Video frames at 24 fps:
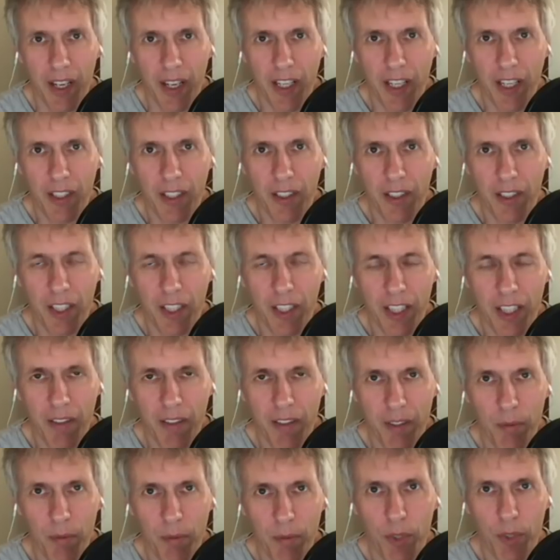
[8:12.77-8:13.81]
England has
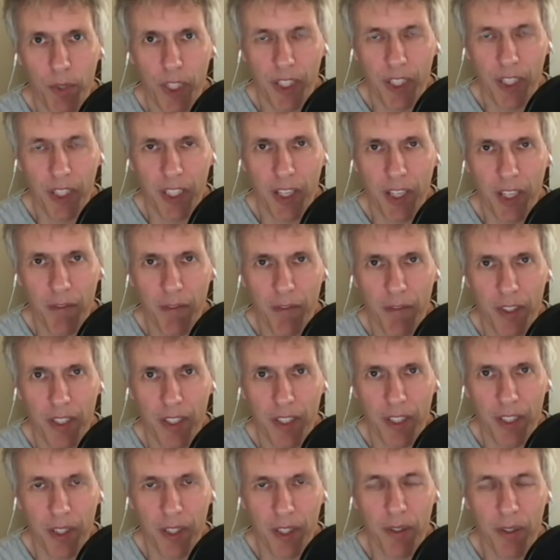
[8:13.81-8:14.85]
left, or Britain has
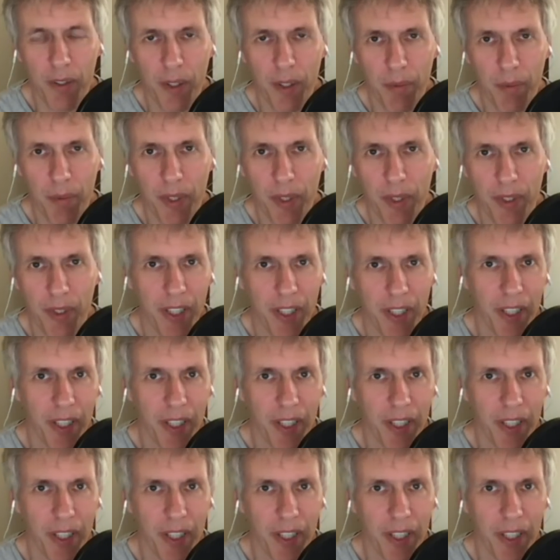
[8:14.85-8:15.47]
left Europe.